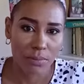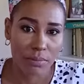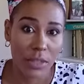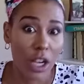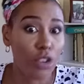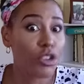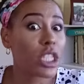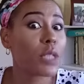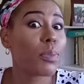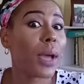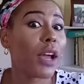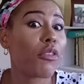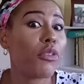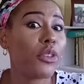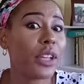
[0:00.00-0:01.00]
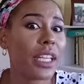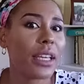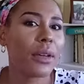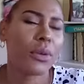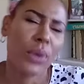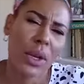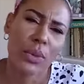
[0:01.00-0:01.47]
Not respectfully.
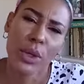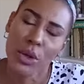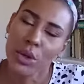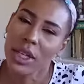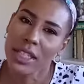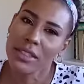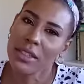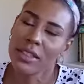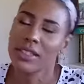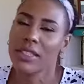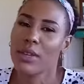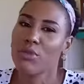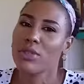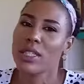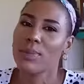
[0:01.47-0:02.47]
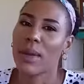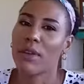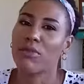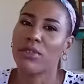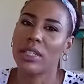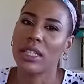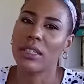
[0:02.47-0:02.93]
Well, we do discuss them
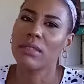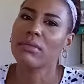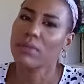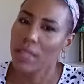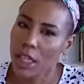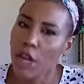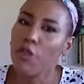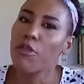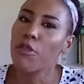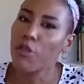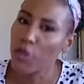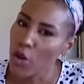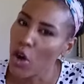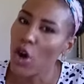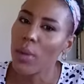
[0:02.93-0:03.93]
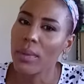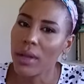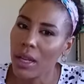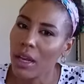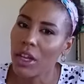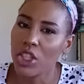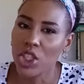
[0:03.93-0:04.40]
respectfully in a
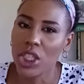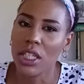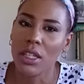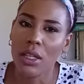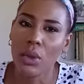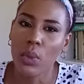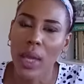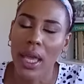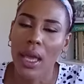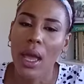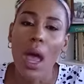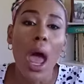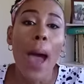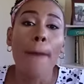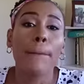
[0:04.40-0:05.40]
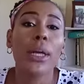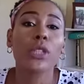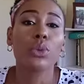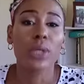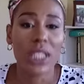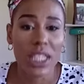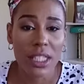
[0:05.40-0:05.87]
formal, logical way but
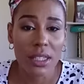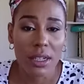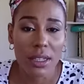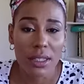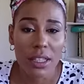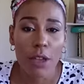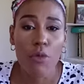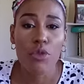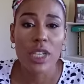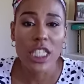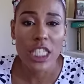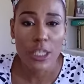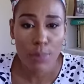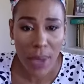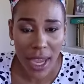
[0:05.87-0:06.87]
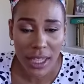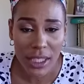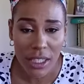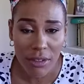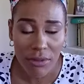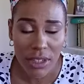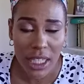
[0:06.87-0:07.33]
we discuss them
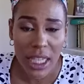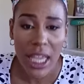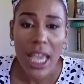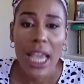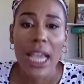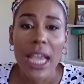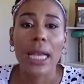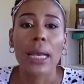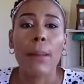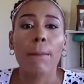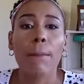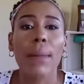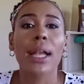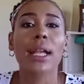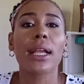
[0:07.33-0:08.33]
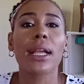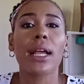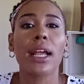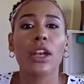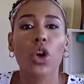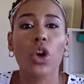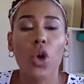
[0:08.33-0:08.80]
respectively in the manner
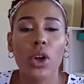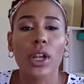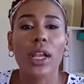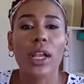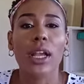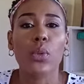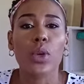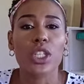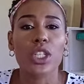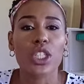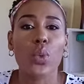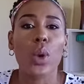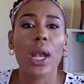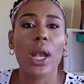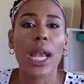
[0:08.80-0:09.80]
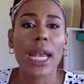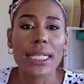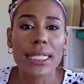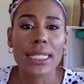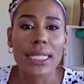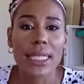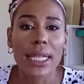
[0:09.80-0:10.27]
and order in which they were
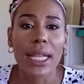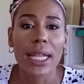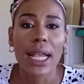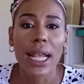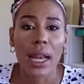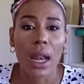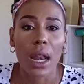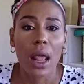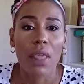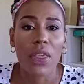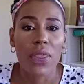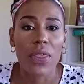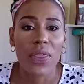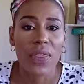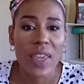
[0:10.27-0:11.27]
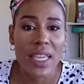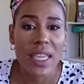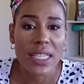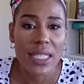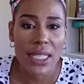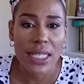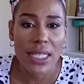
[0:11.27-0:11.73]
listed in the
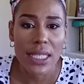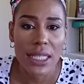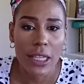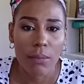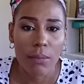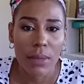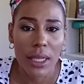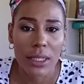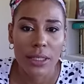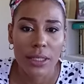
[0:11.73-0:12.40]
thesis statement.